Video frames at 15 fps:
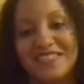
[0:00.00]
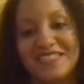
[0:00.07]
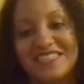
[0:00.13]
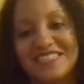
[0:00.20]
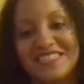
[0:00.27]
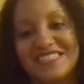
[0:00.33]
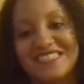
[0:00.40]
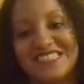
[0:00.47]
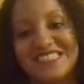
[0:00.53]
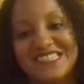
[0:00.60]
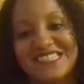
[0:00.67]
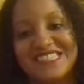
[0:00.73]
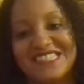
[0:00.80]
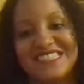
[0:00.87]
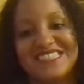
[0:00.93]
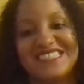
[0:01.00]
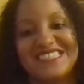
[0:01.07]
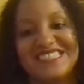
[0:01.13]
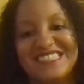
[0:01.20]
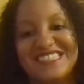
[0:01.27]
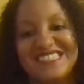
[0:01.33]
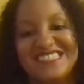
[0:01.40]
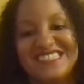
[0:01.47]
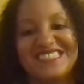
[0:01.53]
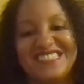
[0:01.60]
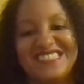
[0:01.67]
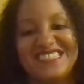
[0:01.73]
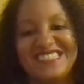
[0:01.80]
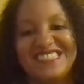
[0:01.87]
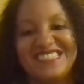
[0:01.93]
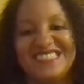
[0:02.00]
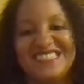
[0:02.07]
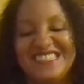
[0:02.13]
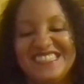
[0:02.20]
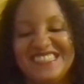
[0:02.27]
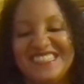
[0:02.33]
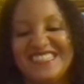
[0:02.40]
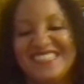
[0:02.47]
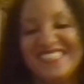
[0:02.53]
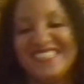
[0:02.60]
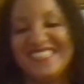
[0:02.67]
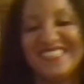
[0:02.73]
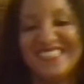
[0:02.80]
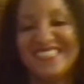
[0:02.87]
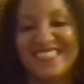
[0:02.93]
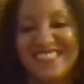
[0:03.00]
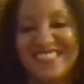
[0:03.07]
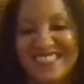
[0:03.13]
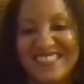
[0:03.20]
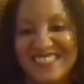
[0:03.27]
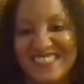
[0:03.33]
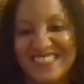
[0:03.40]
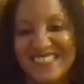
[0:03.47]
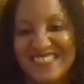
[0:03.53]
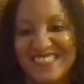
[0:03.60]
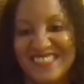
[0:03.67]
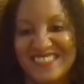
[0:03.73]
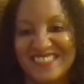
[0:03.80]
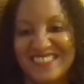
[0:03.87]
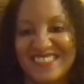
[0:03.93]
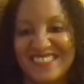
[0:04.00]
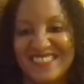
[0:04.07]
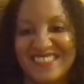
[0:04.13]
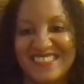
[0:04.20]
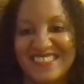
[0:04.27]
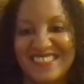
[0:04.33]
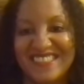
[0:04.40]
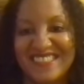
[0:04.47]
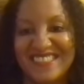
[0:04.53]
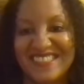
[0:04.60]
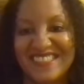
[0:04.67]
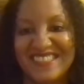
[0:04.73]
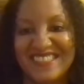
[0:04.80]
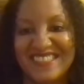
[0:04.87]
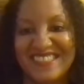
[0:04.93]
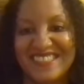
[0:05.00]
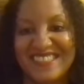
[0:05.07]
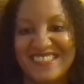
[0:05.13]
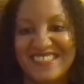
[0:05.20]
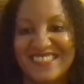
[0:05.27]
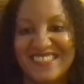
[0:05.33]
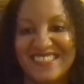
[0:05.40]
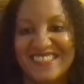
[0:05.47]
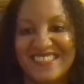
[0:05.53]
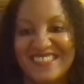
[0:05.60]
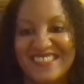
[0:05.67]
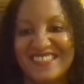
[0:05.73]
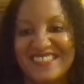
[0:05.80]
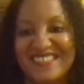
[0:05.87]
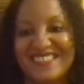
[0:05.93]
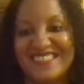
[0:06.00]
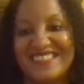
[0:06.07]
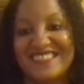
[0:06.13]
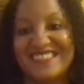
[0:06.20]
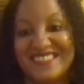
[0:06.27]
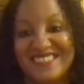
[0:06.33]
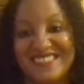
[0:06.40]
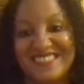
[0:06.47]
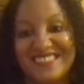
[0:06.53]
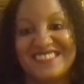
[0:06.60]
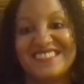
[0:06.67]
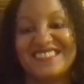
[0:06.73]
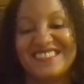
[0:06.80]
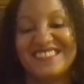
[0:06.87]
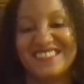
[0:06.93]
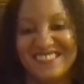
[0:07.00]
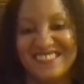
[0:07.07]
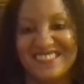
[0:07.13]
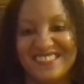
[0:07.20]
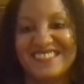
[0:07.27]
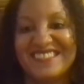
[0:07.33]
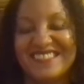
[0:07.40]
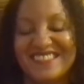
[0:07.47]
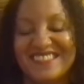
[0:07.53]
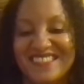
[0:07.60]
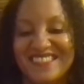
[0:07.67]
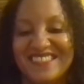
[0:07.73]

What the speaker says: [no speech]